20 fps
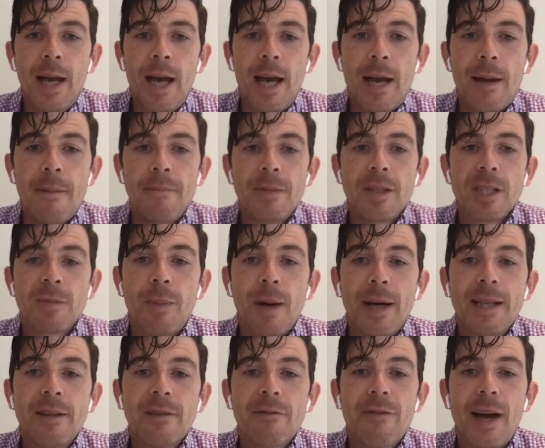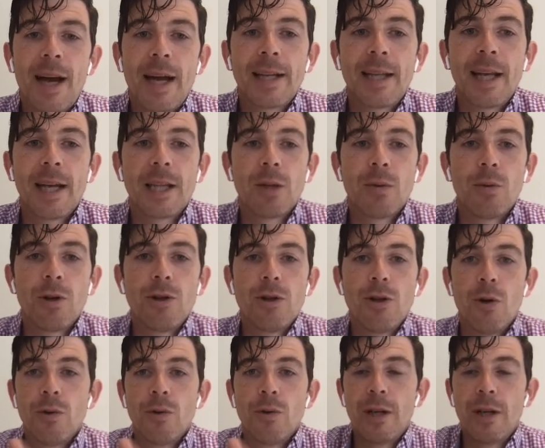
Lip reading: Despite the fact that there were no